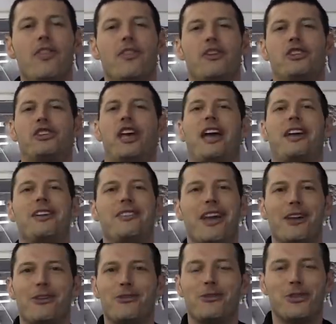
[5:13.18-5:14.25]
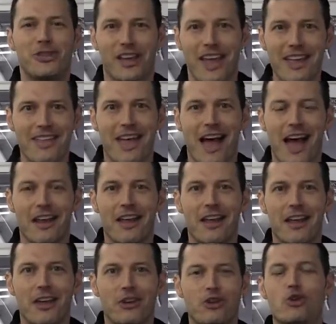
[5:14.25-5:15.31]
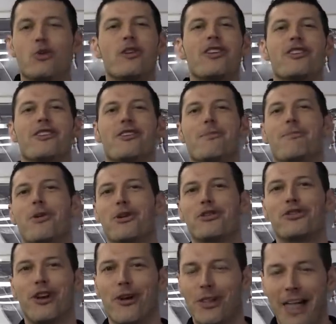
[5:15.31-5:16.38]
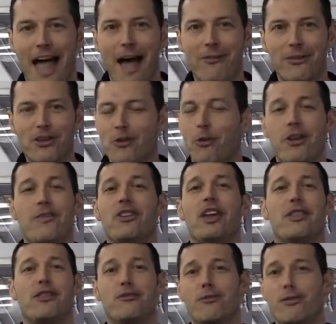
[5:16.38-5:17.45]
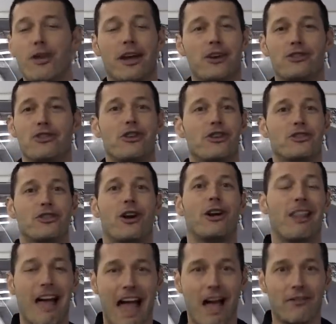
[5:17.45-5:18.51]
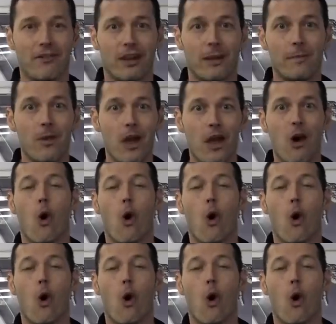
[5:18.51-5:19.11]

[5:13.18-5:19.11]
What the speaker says: The second that you say that, you're either going to burst out laughing. You won't even get through that because you're going to start laughing.